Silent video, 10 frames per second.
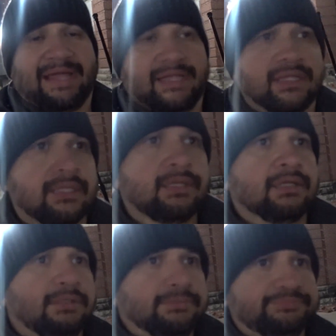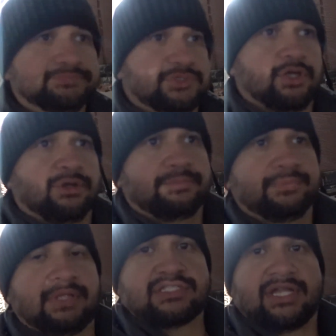by. So
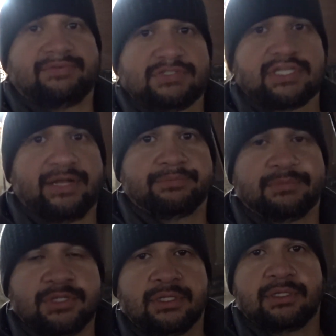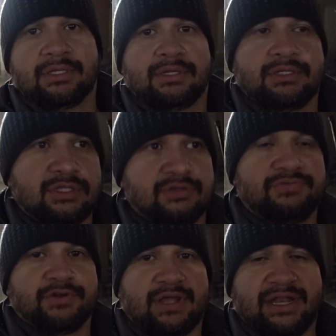that's kind of exciting. You can
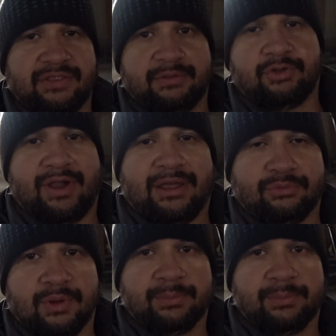feel kind of the ground